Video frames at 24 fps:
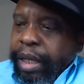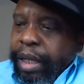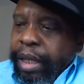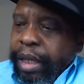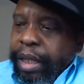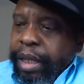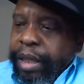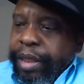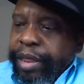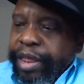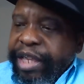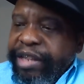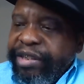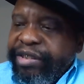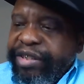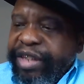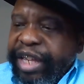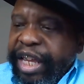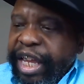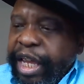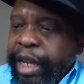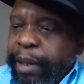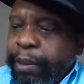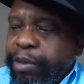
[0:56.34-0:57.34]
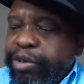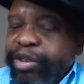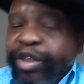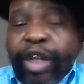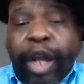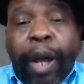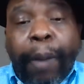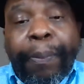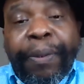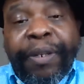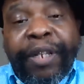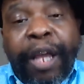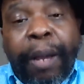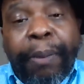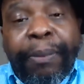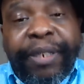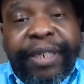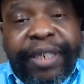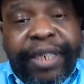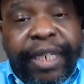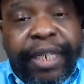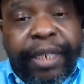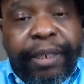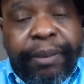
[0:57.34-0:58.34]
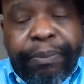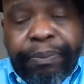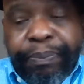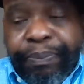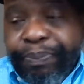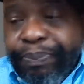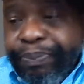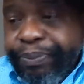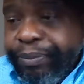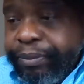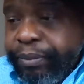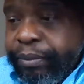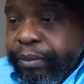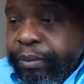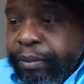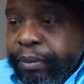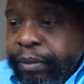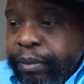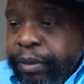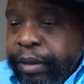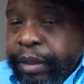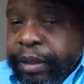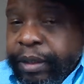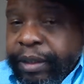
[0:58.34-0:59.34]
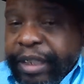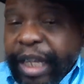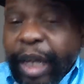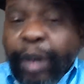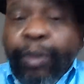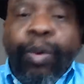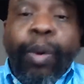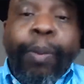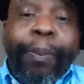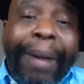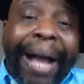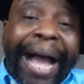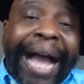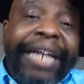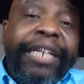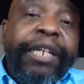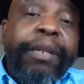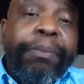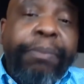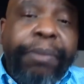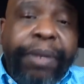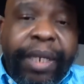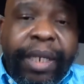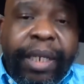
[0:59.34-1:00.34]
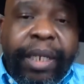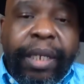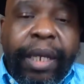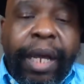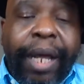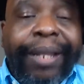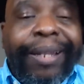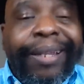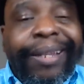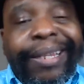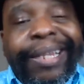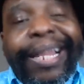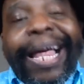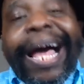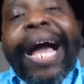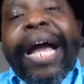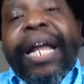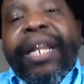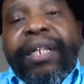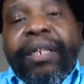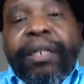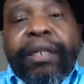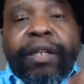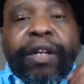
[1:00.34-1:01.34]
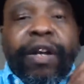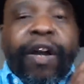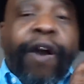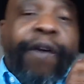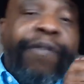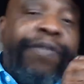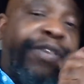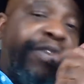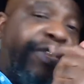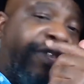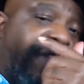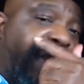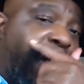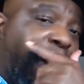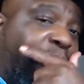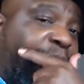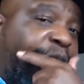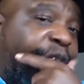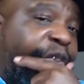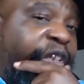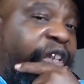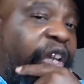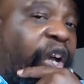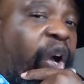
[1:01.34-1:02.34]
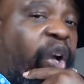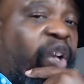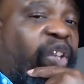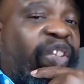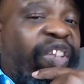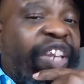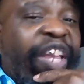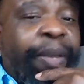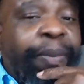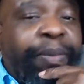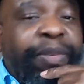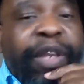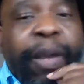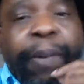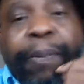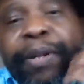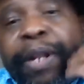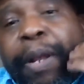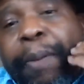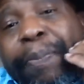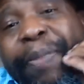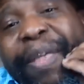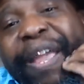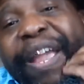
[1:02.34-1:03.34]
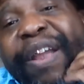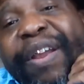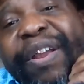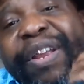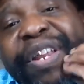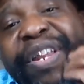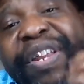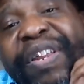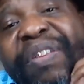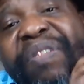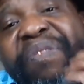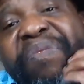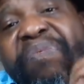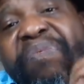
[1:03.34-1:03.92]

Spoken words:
This team was an up-and-coming team. They reminded me a lot of the Seattle Seahawks teams coming up there in